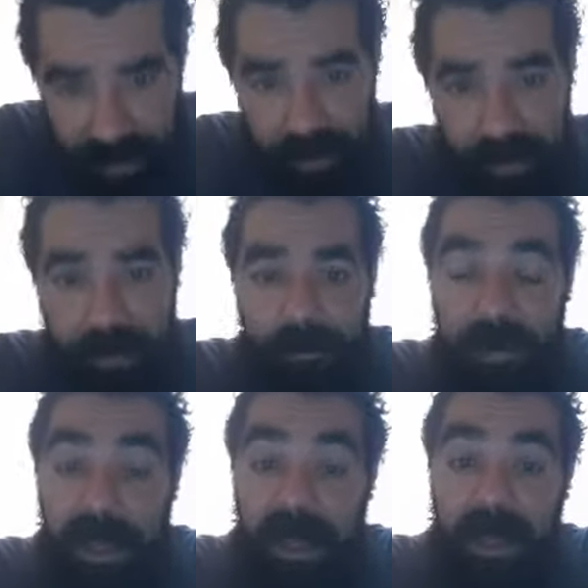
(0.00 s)
then um,
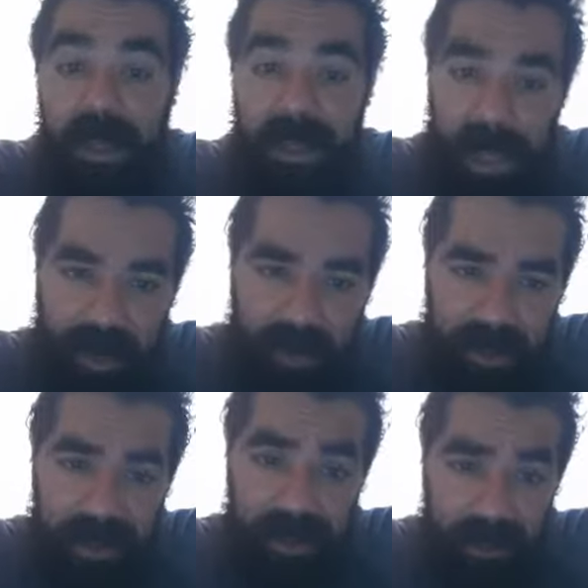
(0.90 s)
then at
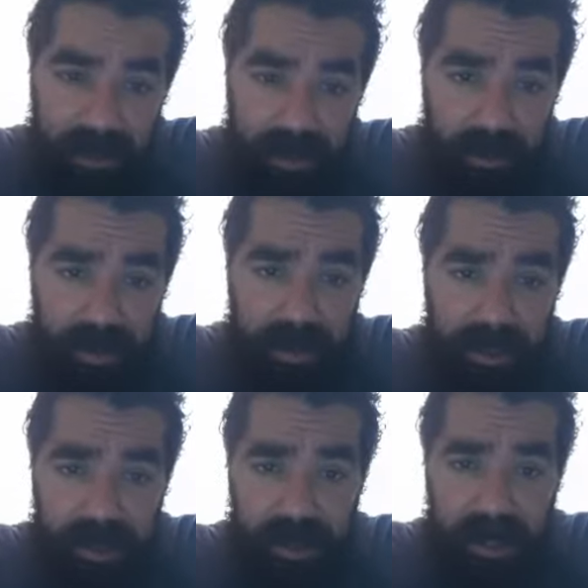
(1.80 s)
172 Thompson, I
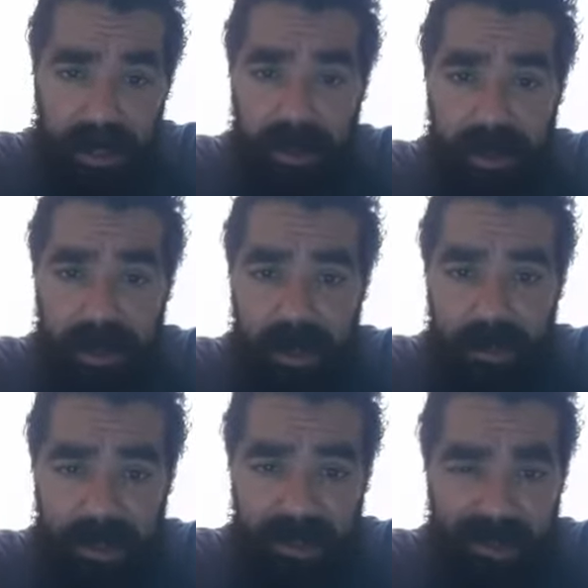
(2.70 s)
should talk about that
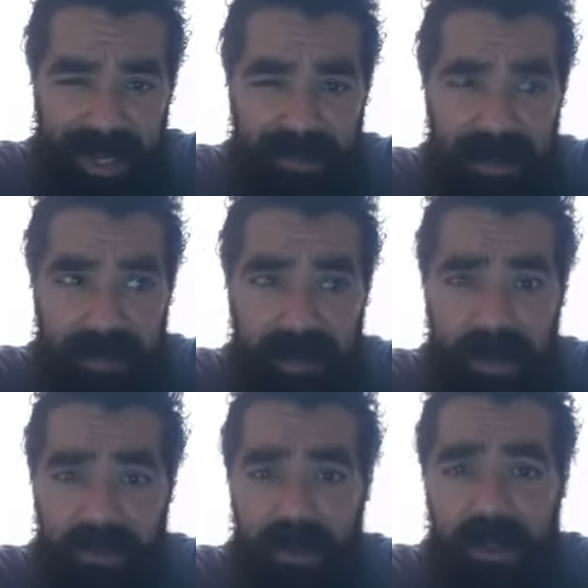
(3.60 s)
because we have like
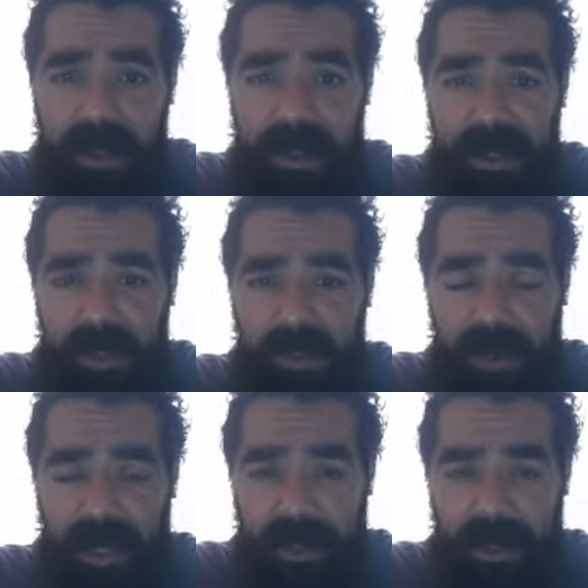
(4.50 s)
five more places before
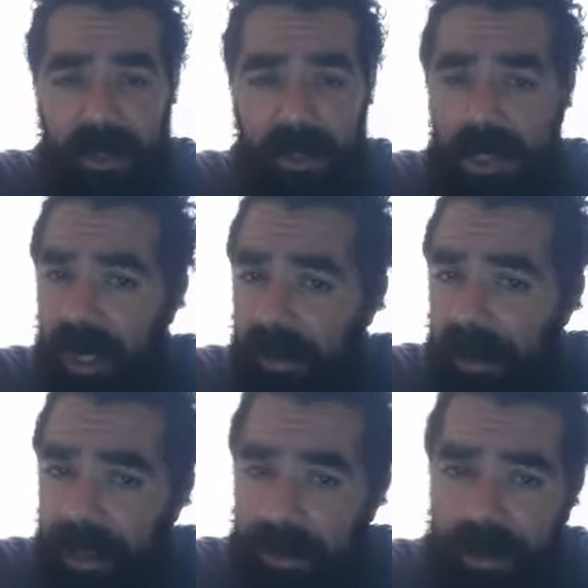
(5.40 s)
we get to 13
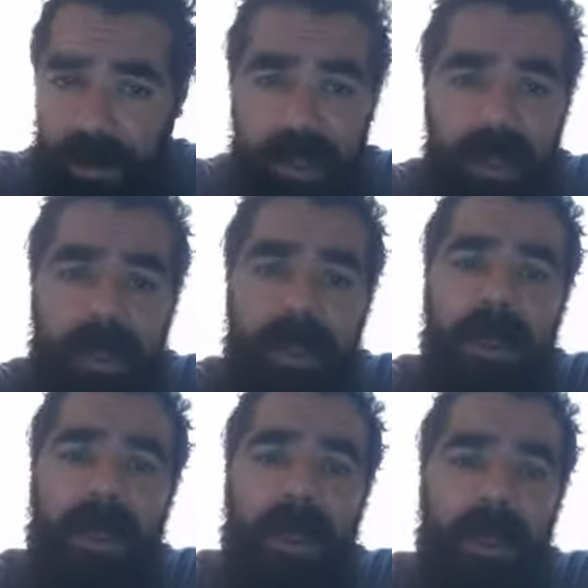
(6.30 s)
Carmine, number 13,
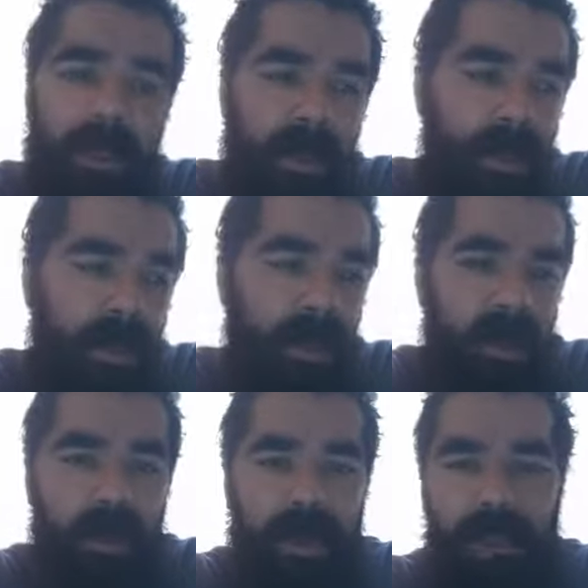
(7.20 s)
New York, New
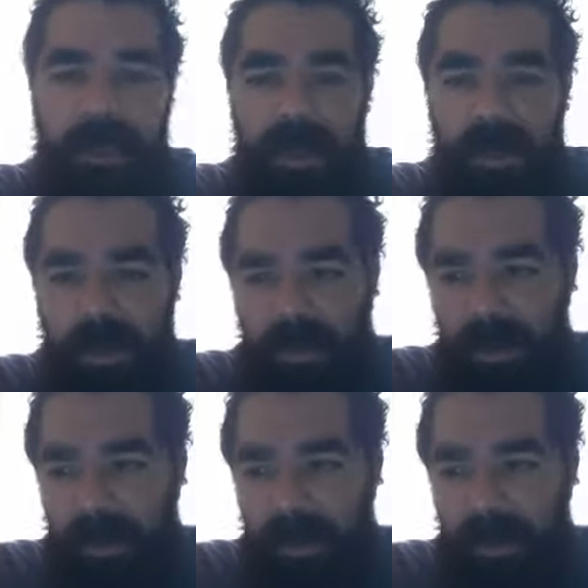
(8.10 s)
York, 10014.